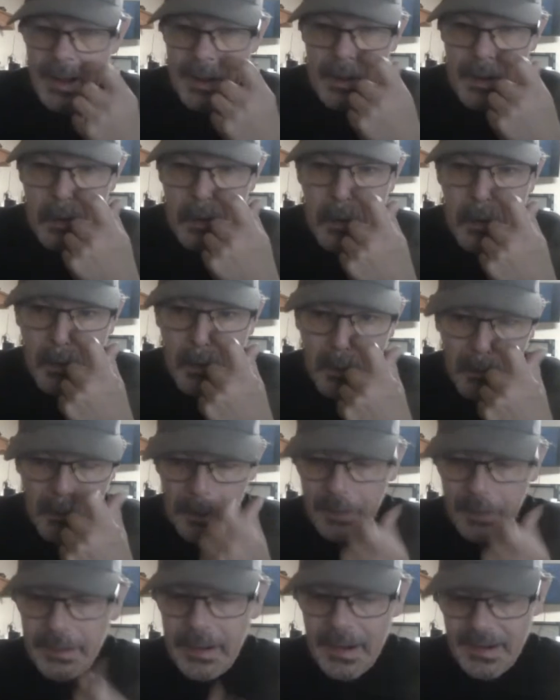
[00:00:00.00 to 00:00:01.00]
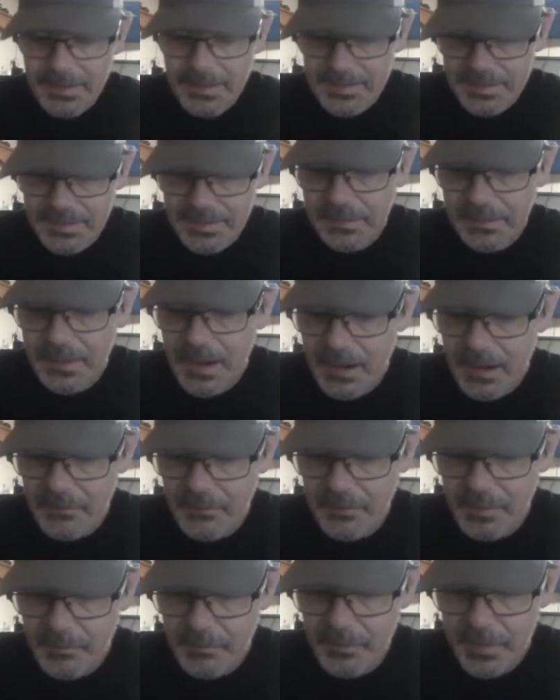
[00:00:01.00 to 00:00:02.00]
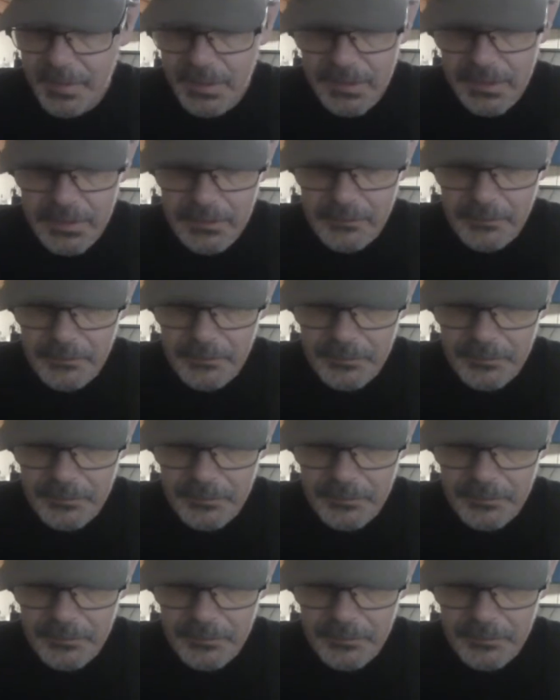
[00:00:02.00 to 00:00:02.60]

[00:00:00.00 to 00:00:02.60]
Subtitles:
having to be at the